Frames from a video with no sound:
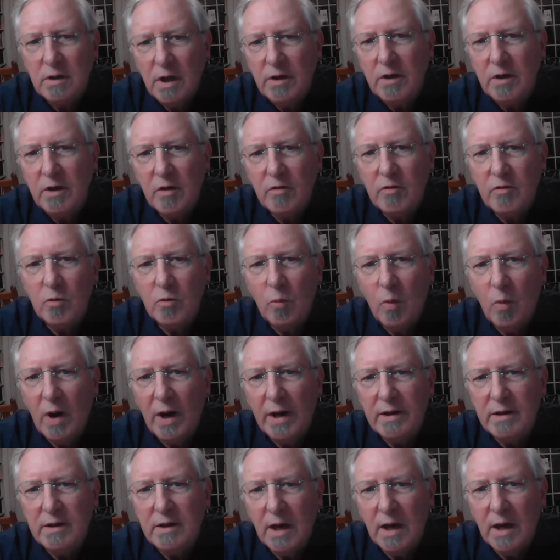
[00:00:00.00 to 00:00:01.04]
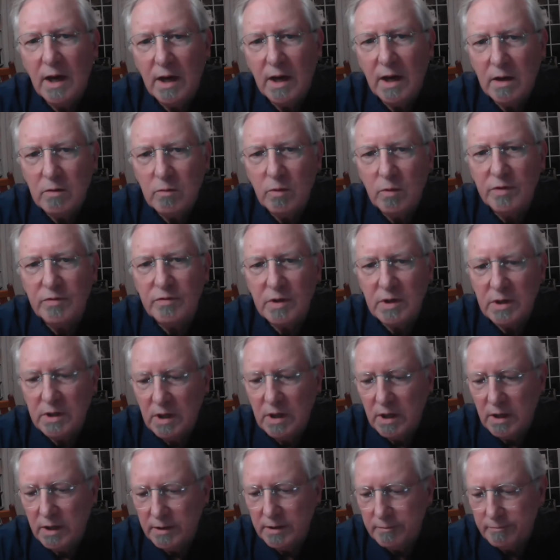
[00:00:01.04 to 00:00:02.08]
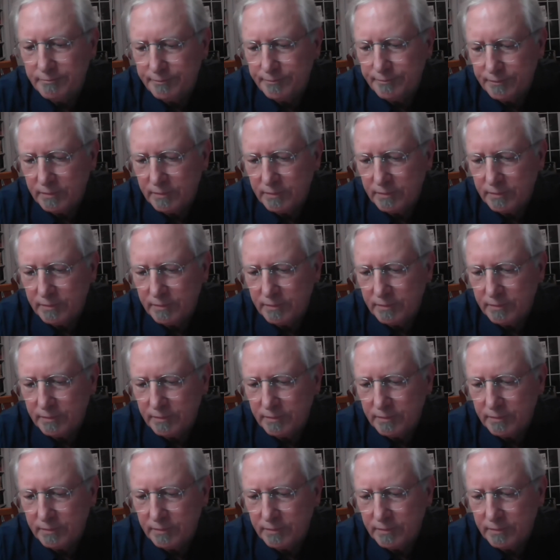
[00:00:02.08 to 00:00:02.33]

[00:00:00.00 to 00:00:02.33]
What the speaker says: Another white guy with a gun.